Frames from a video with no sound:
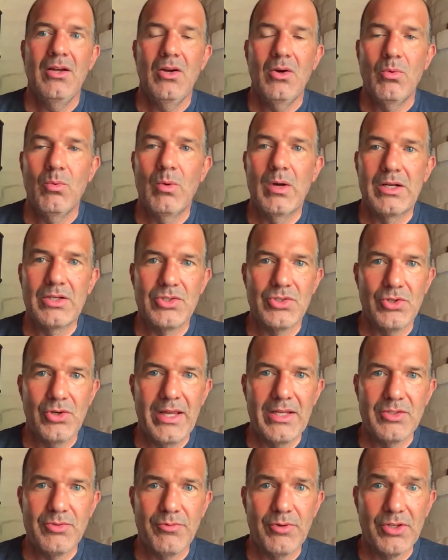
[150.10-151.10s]
what is your
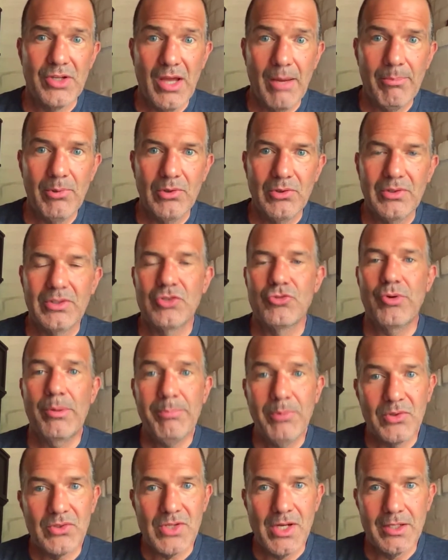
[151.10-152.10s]
edge for double and
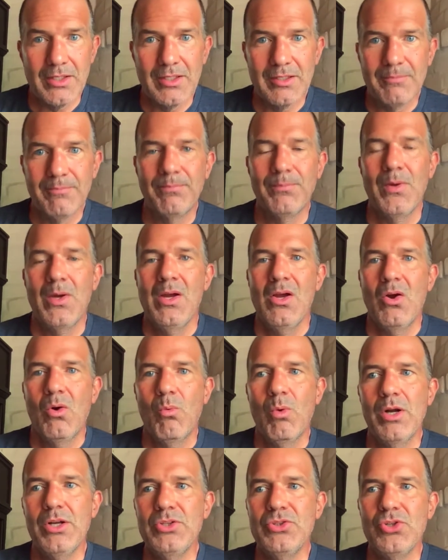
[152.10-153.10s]
triple tonguing,
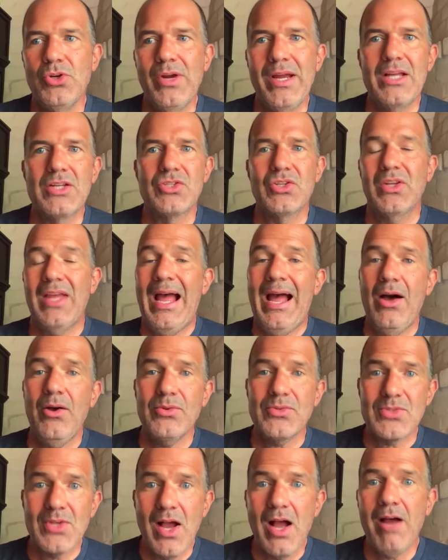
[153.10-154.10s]
what is your edge, how
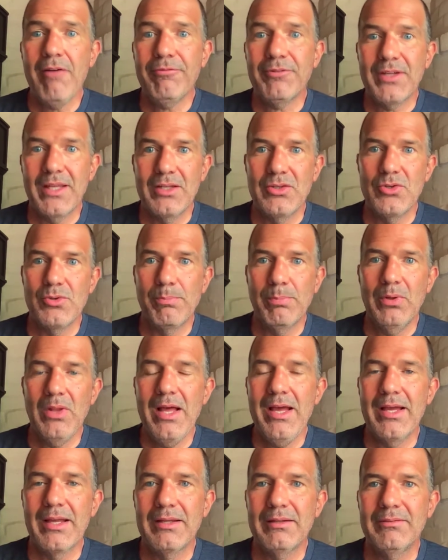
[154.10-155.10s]
soft can you
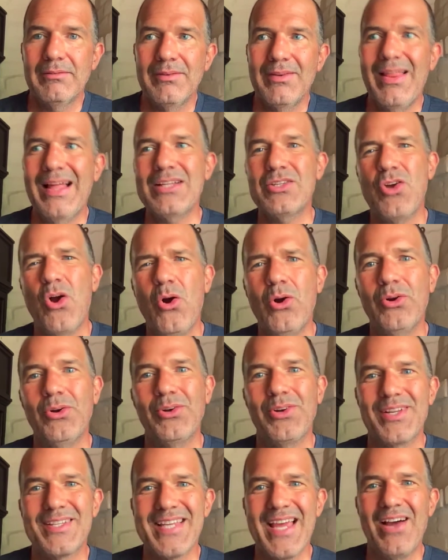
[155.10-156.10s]
play? And that's harder
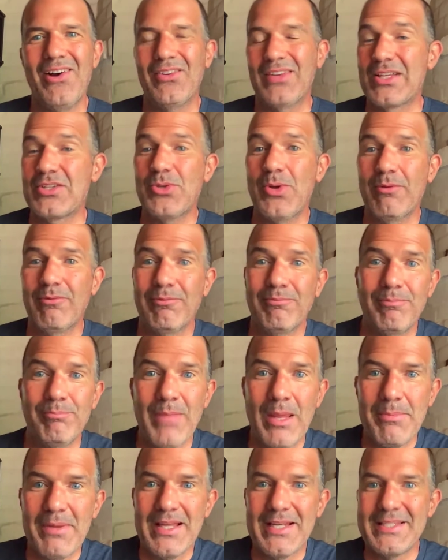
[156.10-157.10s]
to tell unless you have
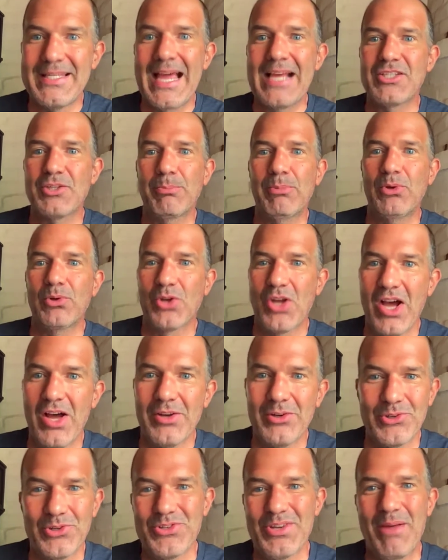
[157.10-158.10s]
maybe a decibel gun
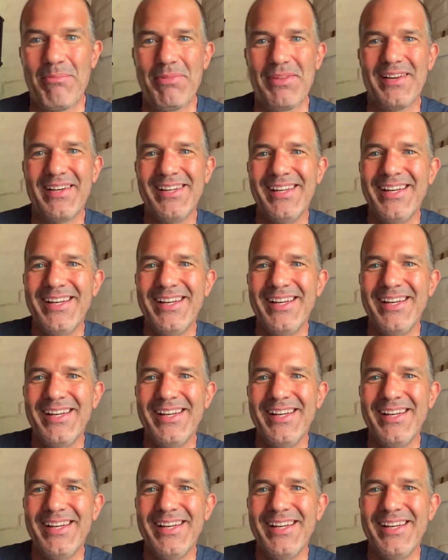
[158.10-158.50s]
or something.